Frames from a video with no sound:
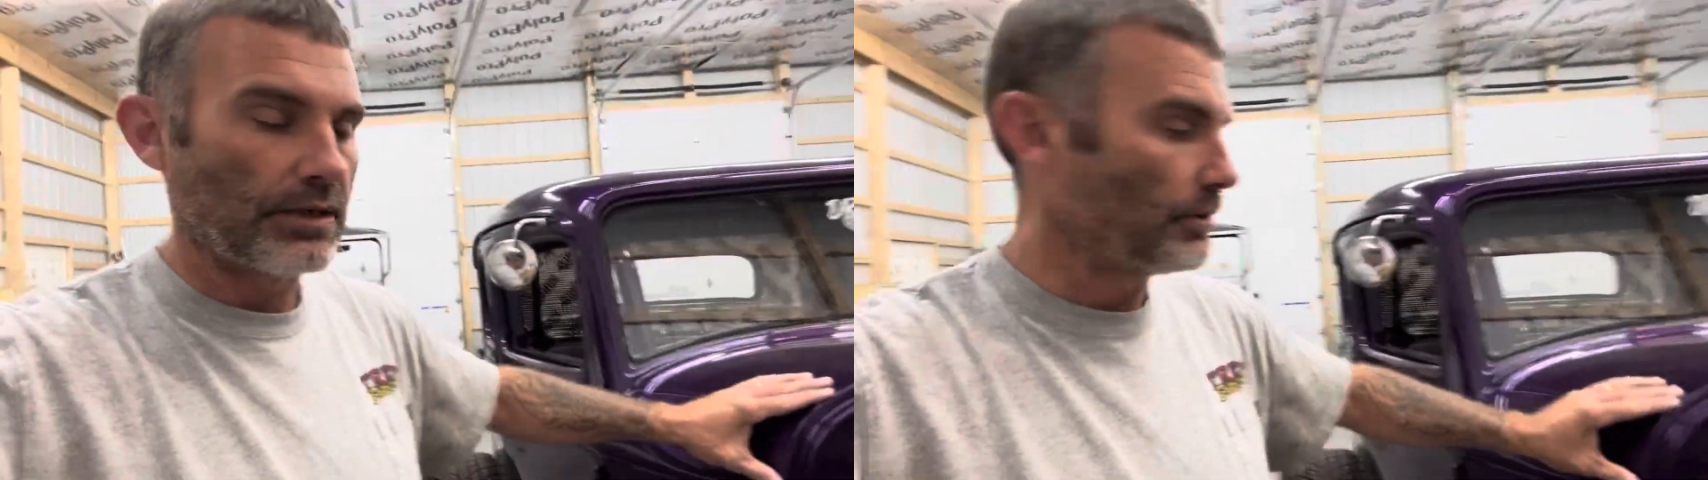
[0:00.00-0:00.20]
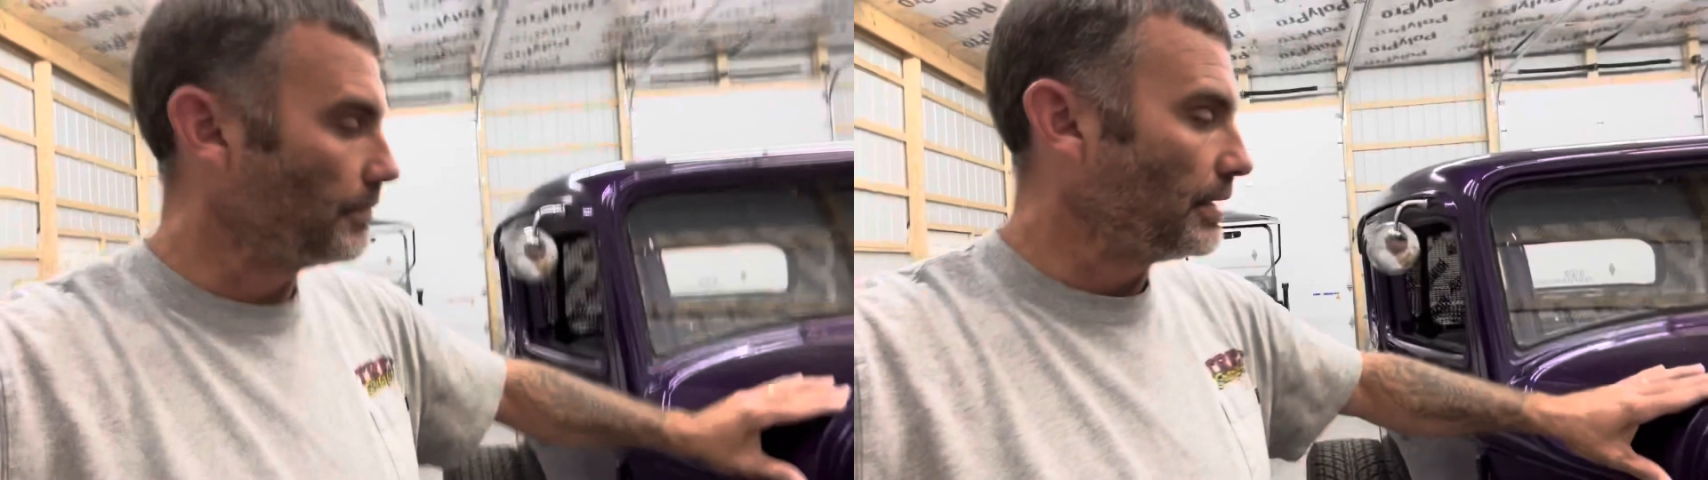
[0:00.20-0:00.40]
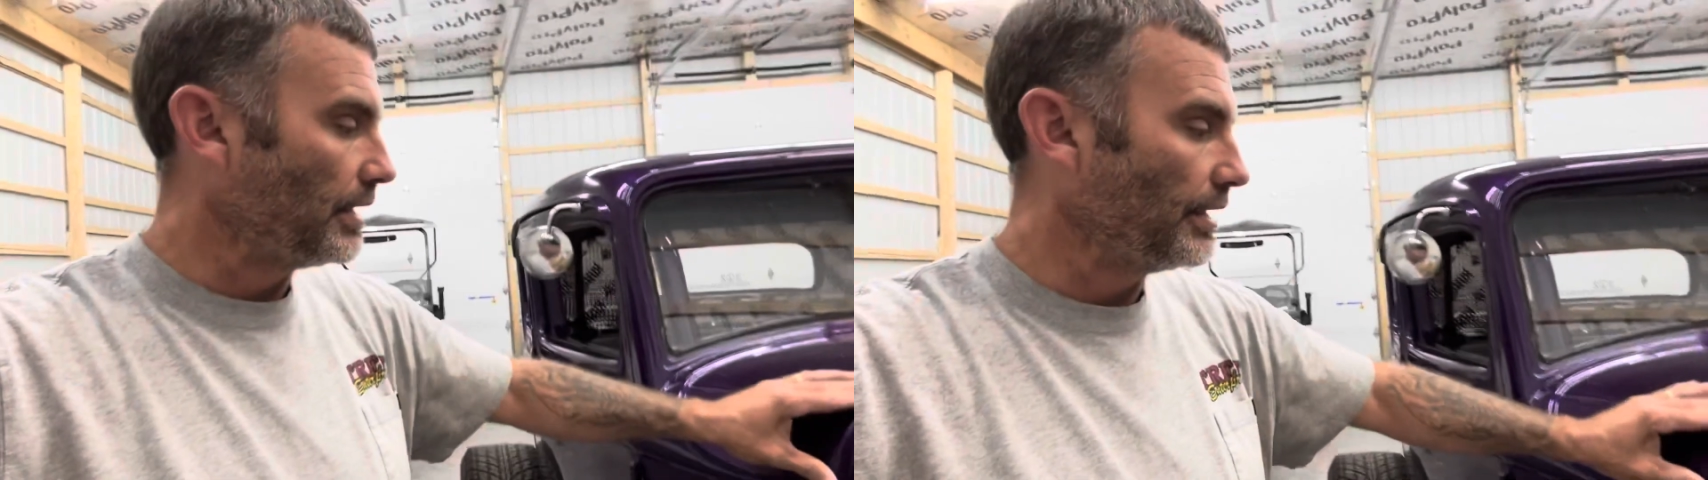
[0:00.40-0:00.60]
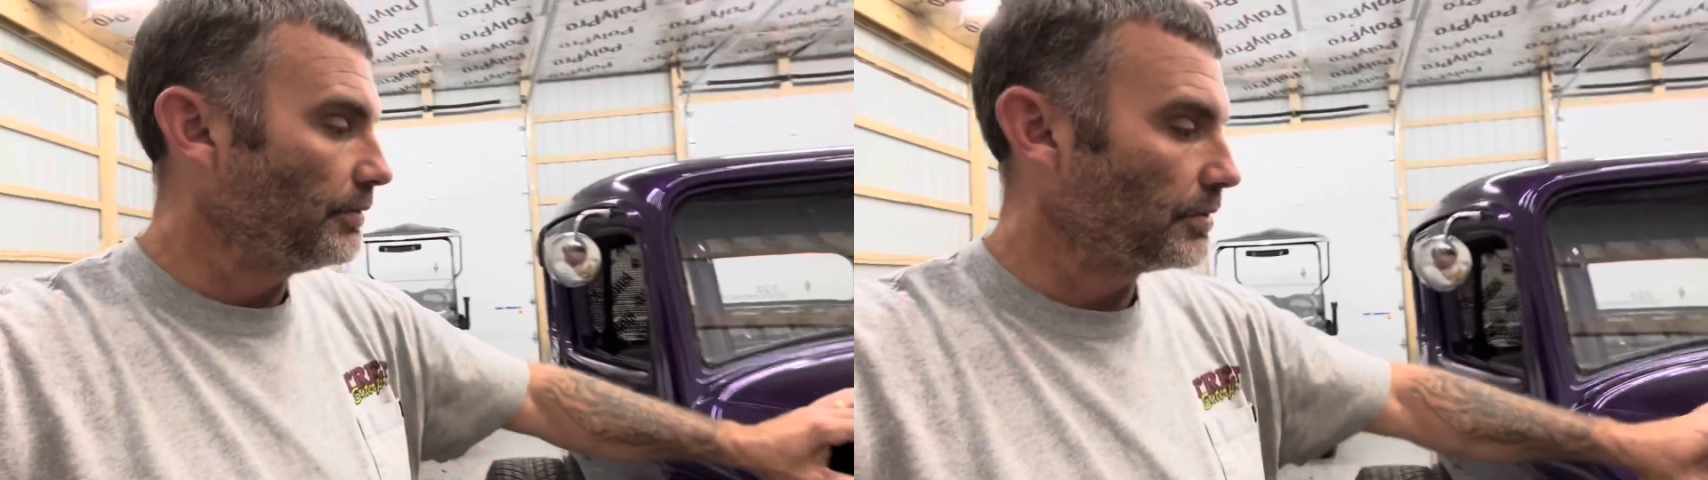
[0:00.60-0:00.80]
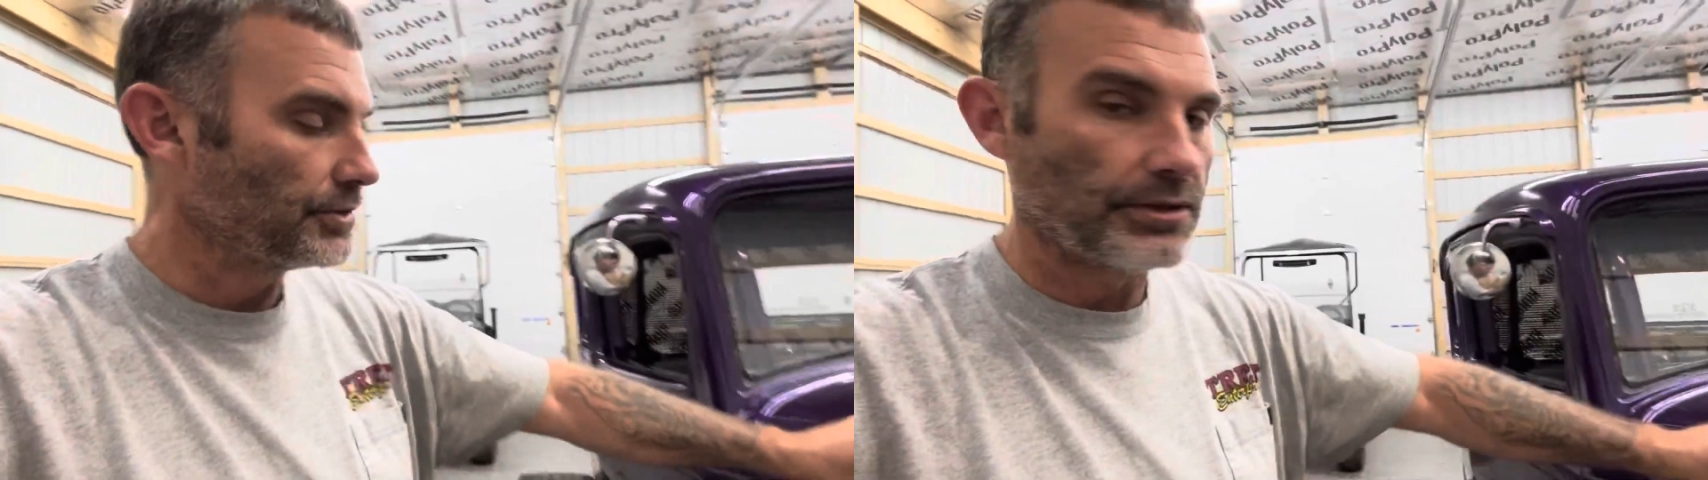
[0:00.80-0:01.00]
on the body,
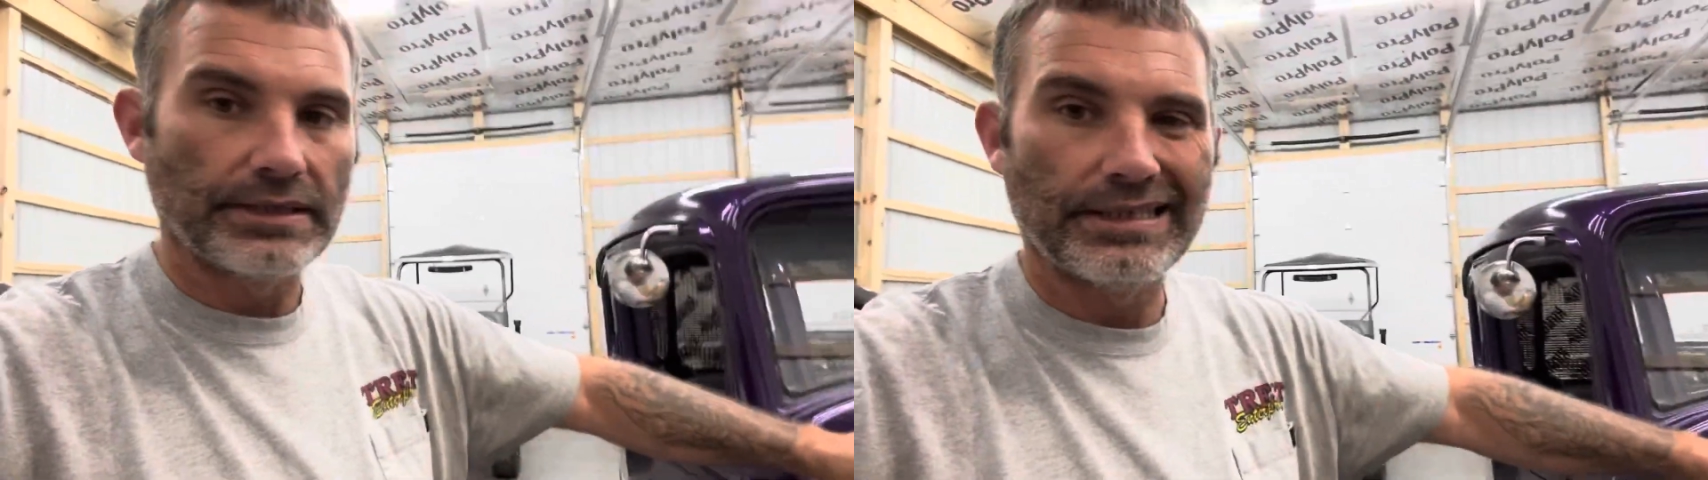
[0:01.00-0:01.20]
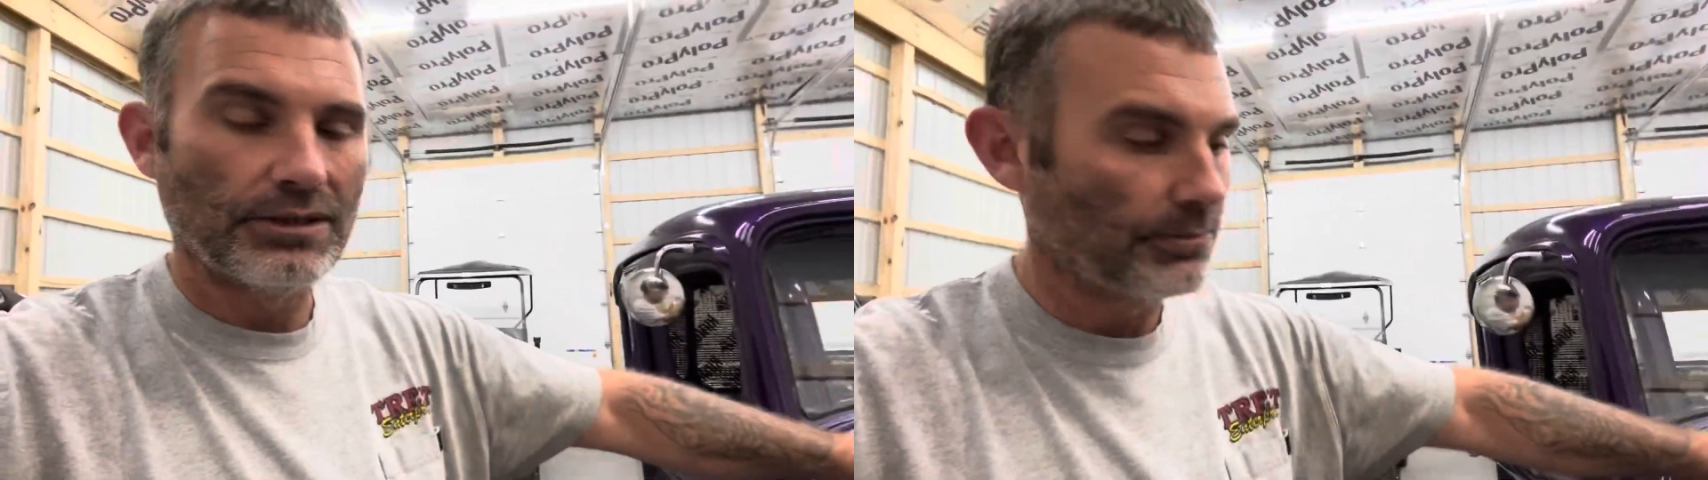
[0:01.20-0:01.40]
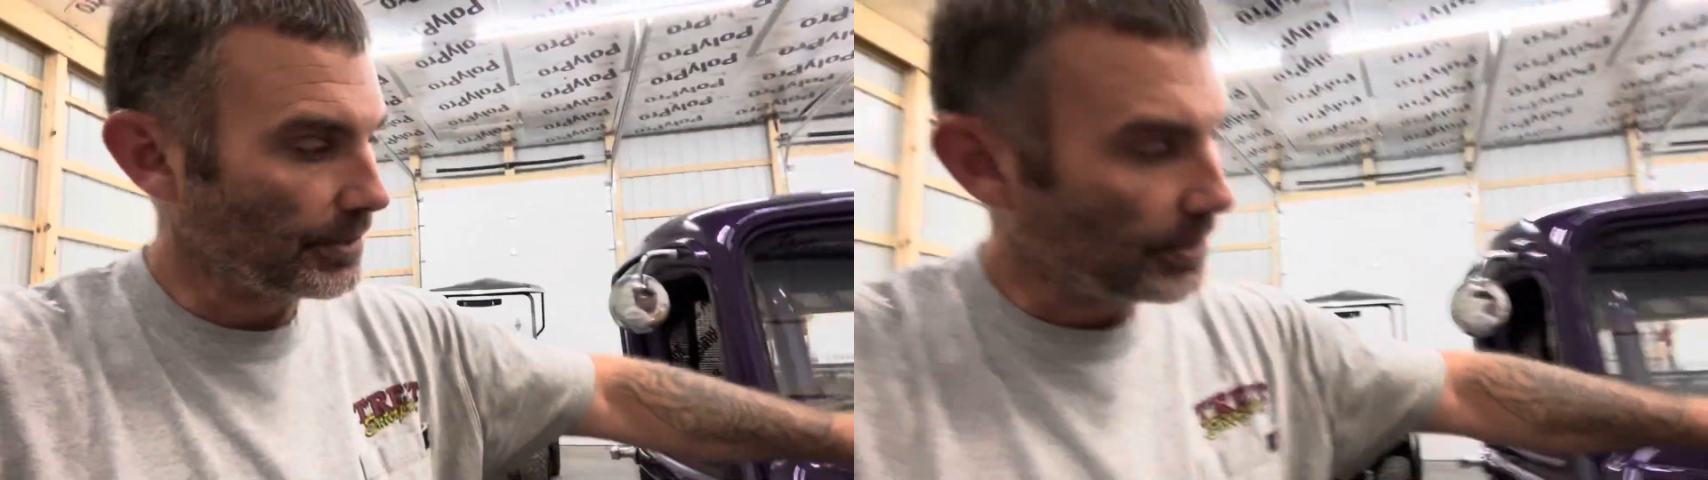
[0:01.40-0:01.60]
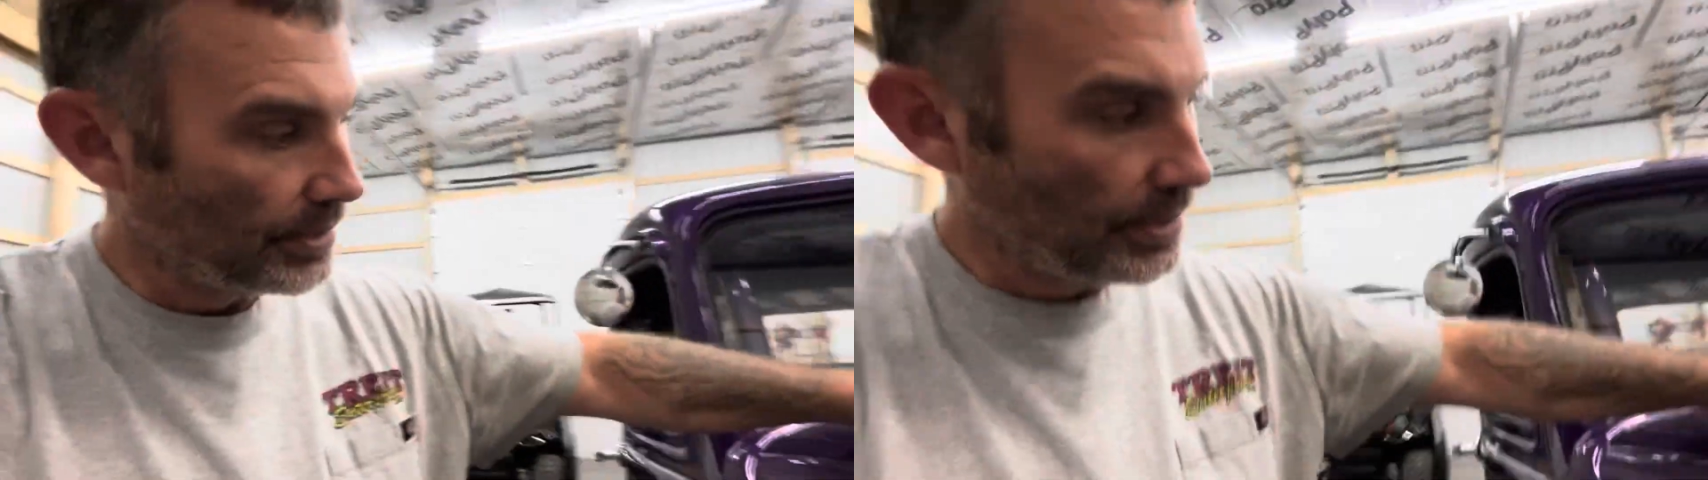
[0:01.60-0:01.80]
where we're starting to get a little bit